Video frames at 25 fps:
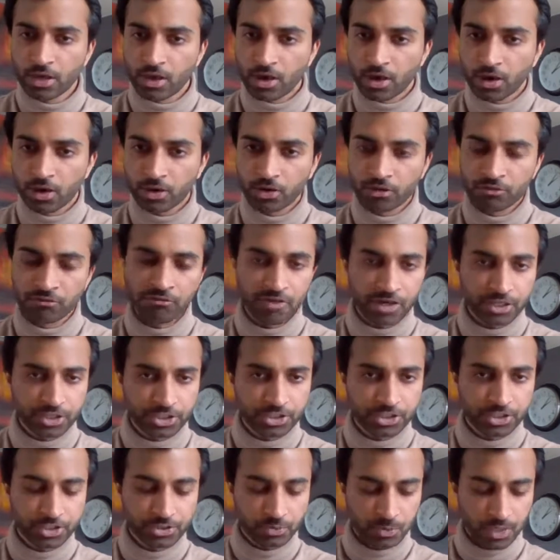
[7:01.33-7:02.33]
hard on
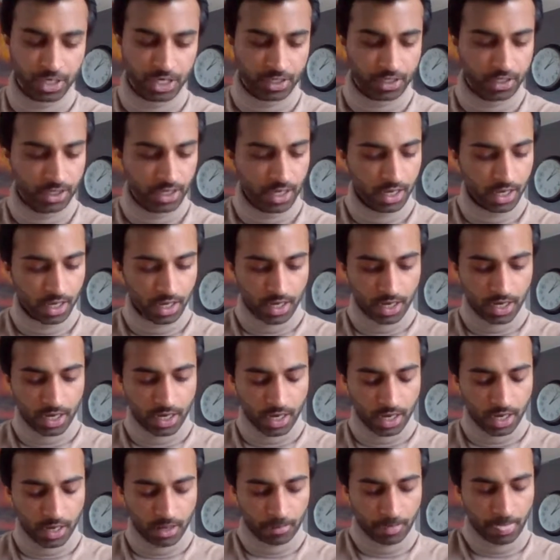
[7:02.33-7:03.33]
Freshers Week.
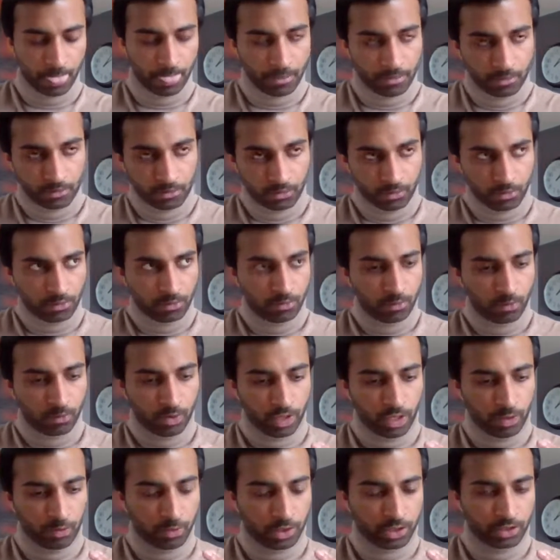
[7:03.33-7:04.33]

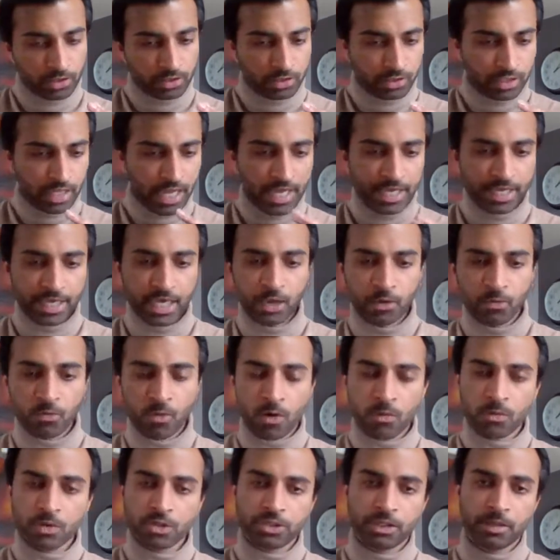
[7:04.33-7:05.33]
we were thinking what
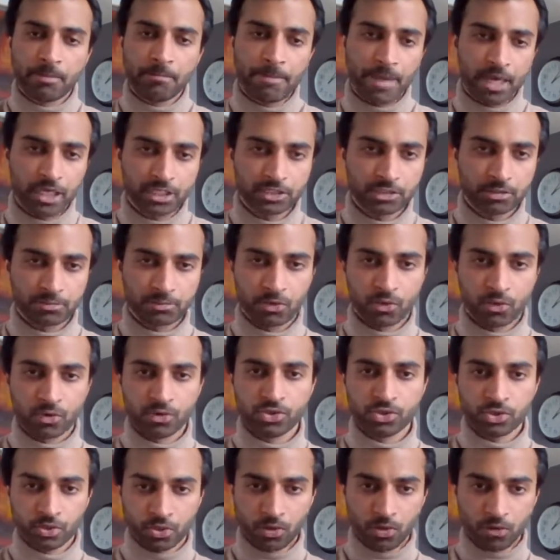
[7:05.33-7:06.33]
was the best
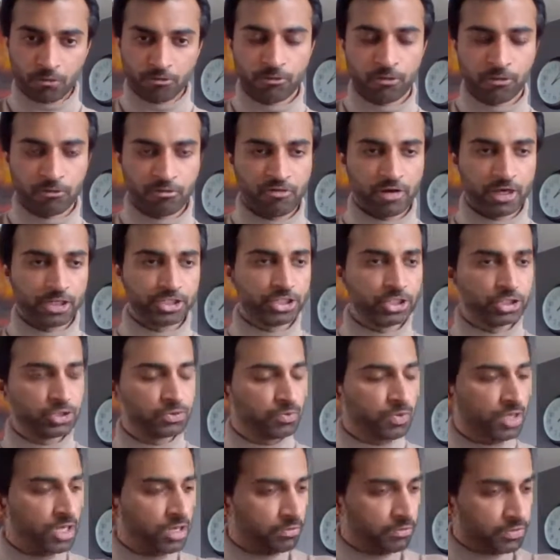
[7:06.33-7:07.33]
approach to go for Freshers
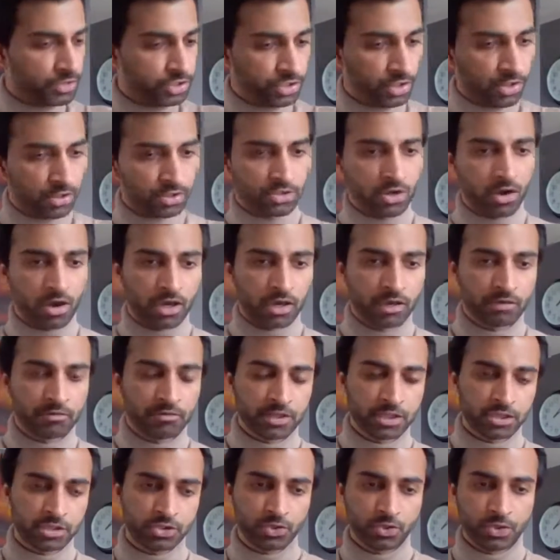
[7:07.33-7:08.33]
Week. We started talking with
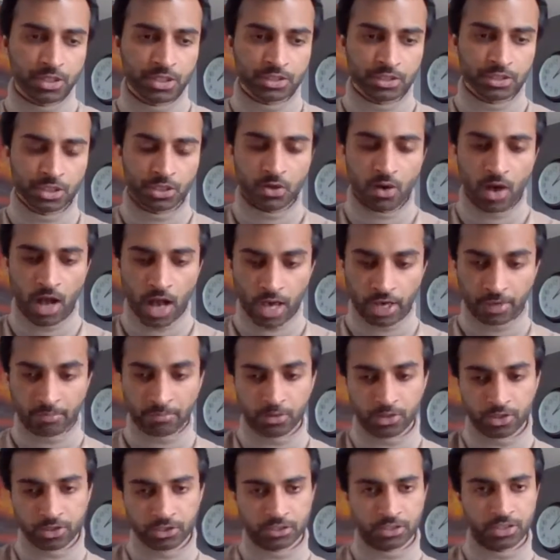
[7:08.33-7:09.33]
the students. I
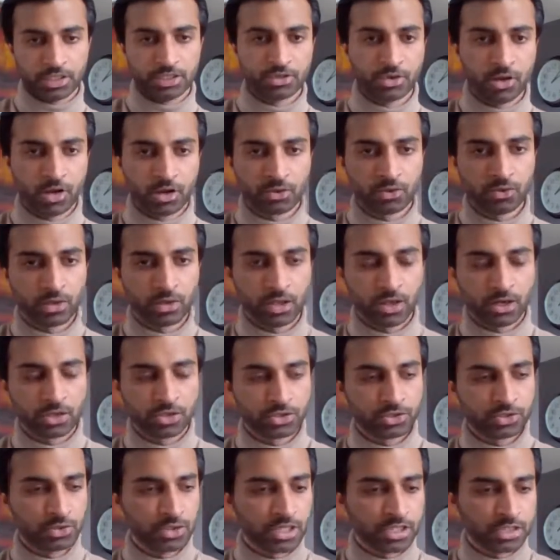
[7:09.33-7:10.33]
personally talked to a lot of
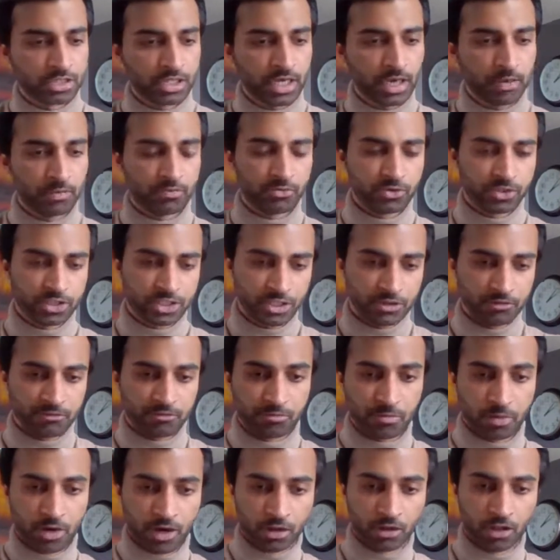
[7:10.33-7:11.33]
students. I received
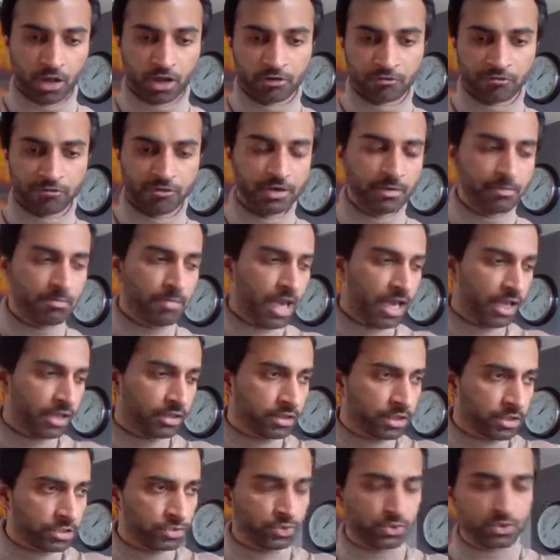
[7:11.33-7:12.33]
a lot of feedback.
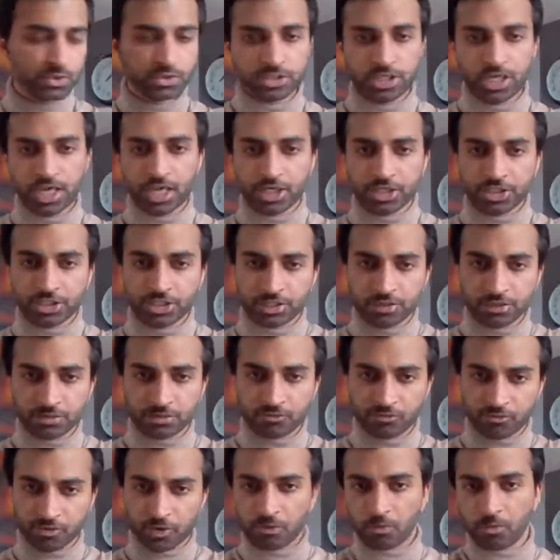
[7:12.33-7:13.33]
The
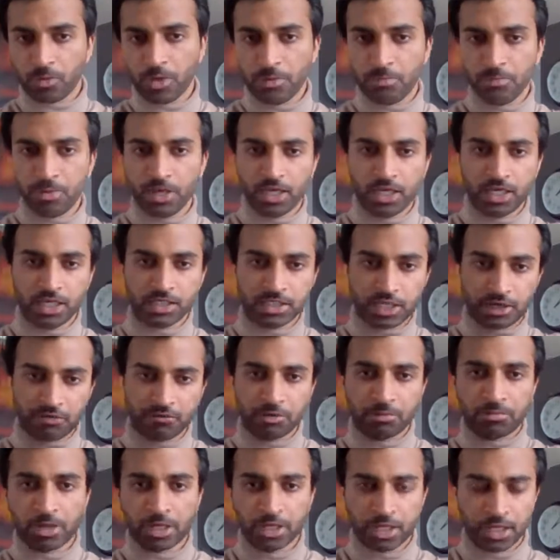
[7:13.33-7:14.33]
association, the VPs,
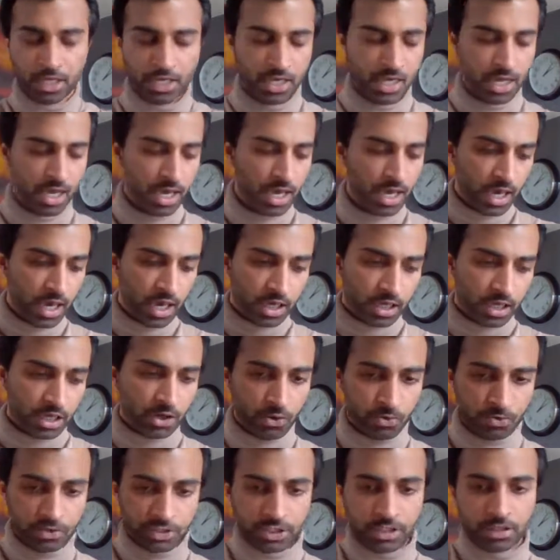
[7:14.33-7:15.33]
everybody,
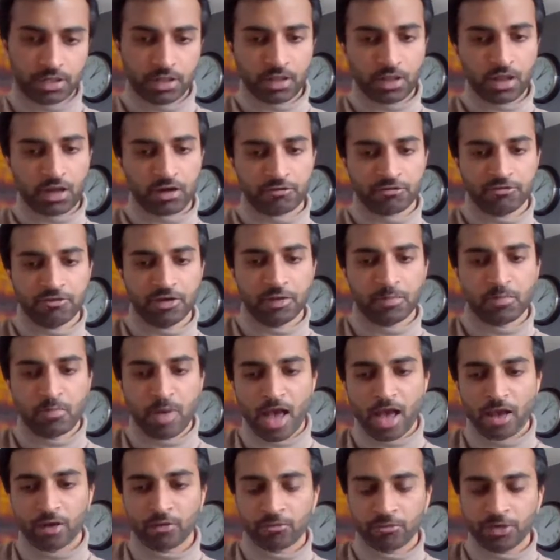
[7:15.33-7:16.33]
received a lot of
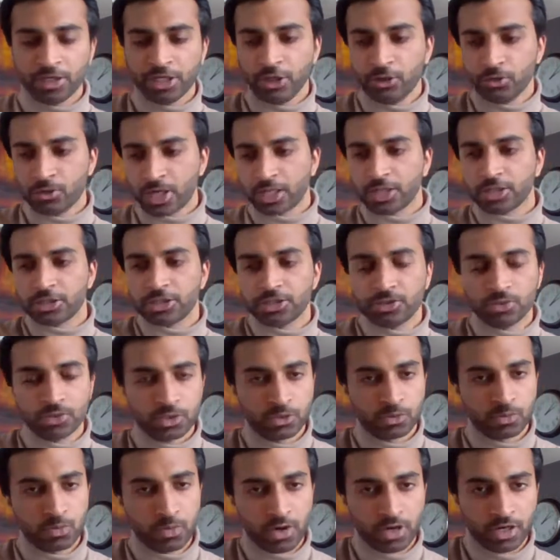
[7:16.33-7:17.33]
feedback. We knew that the
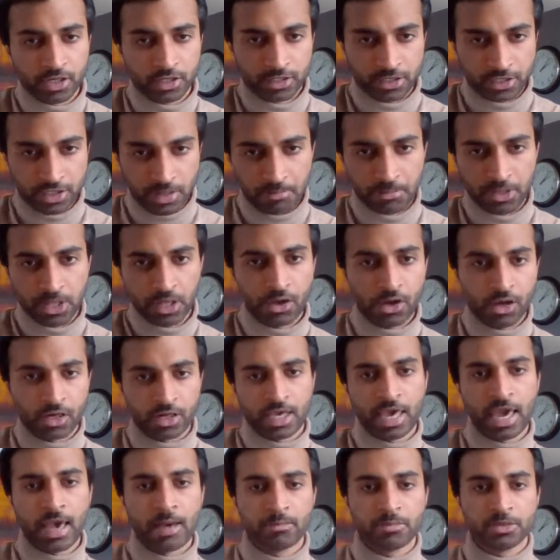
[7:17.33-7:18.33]
students wanted something on
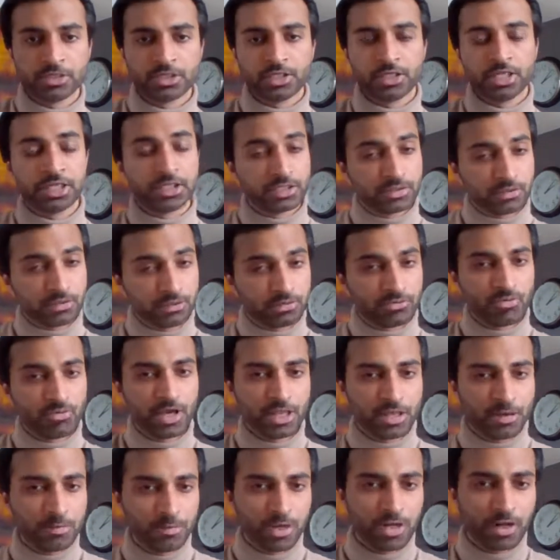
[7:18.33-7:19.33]
campus, and it's
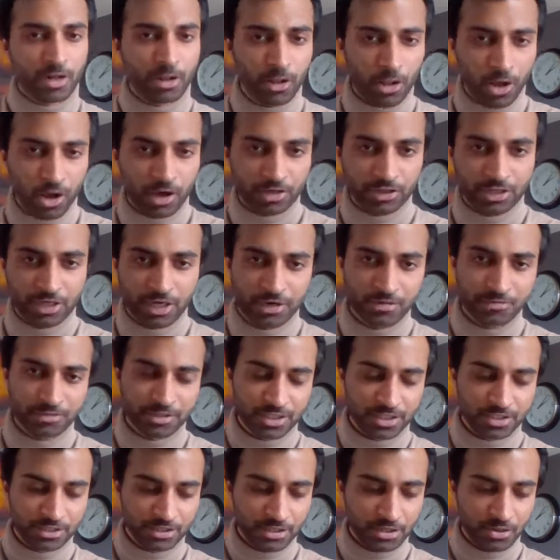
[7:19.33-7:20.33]
really been a long time
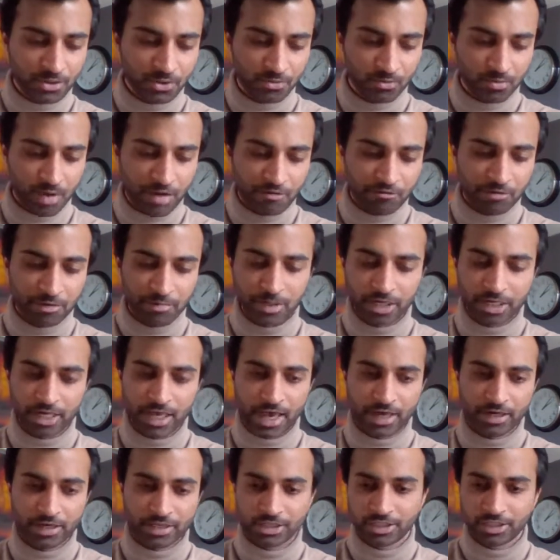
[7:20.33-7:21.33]
since everybody
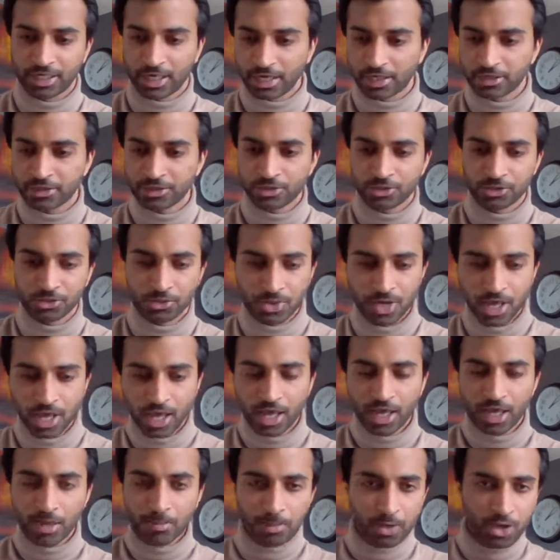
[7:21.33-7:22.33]
had a chance to
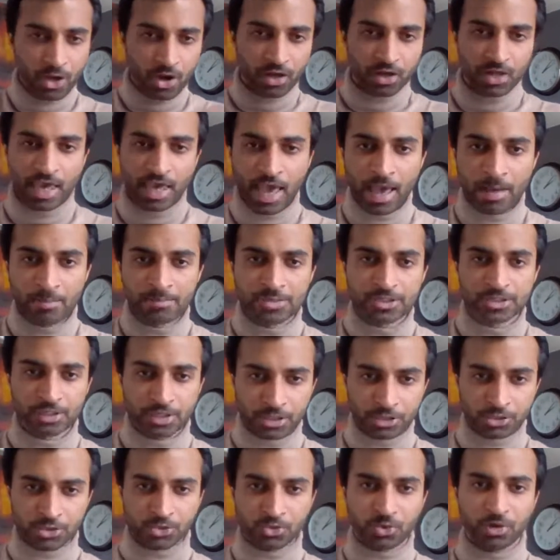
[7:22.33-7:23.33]
be on campus and
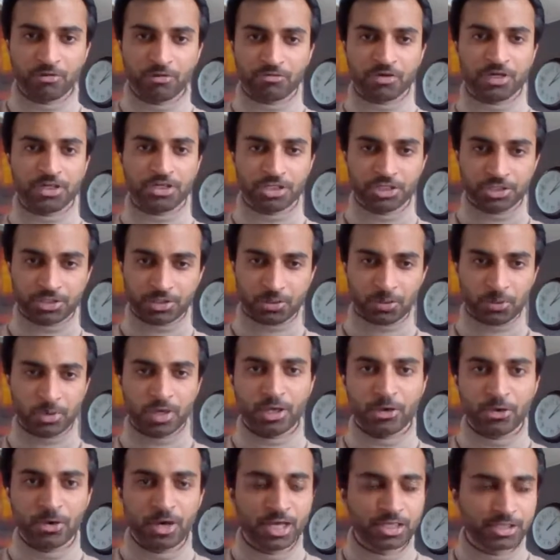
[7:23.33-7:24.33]
enjoy Freshers the way
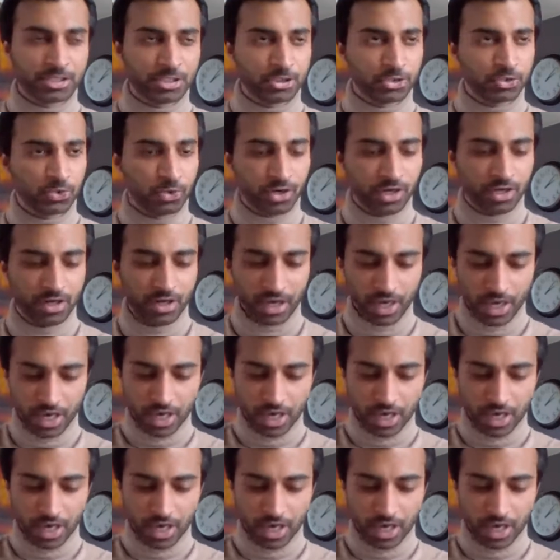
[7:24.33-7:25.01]
you guys enjoyed.